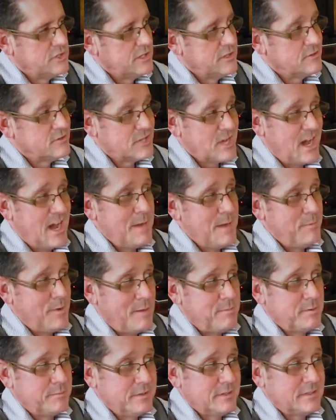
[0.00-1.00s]
and there's a high
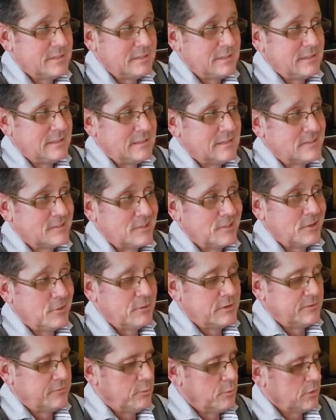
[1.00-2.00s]
probability that it's going to go
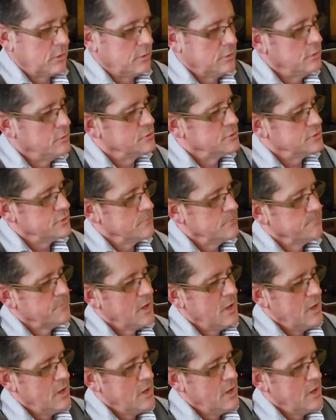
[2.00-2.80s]
into foreclosure.